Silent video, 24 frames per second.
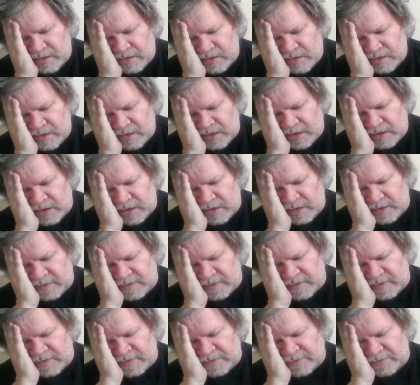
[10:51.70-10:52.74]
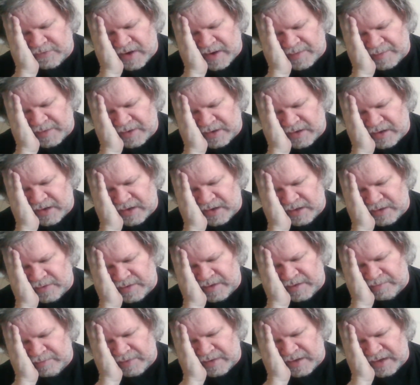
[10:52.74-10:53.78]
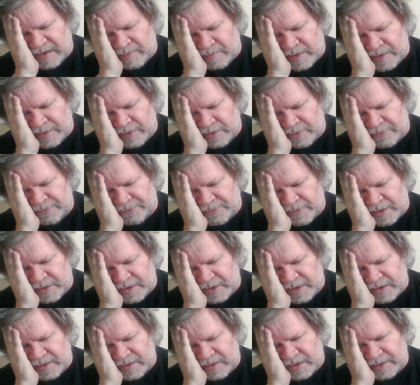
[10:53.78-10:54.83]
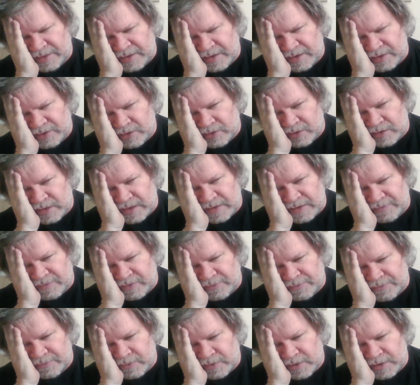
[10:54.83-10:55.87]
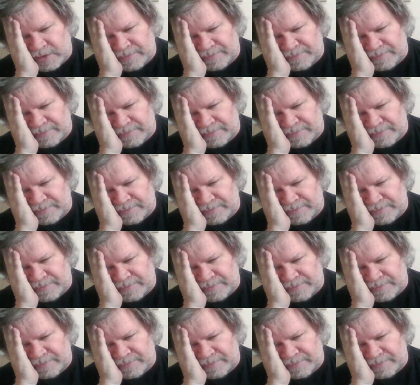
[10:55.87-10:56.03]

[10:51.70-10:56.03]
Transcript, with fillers: Yep. They just dropped a continuity bomb on their foot, and they think they're clever for it.